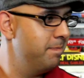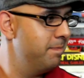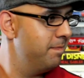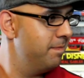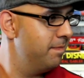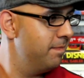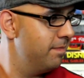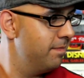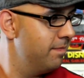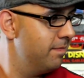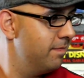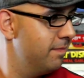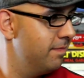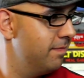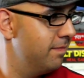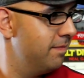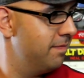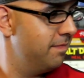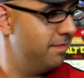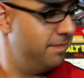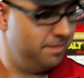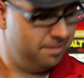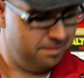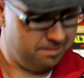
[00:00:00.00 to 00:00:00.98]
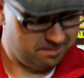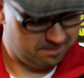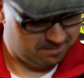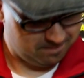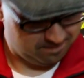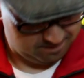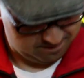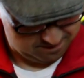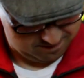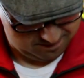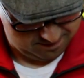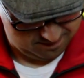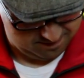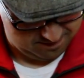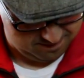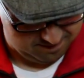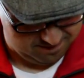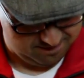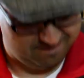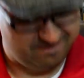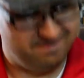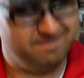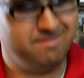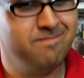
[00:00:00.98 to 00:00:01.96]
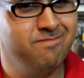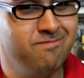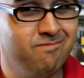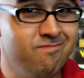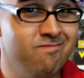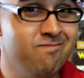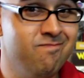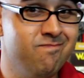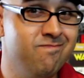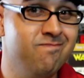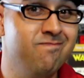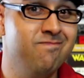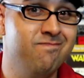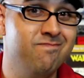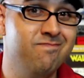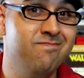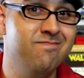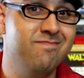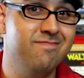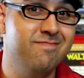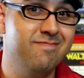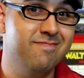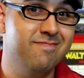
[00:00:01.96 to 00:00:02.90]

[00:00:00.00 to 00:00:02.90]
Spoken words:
The person shown says nothing.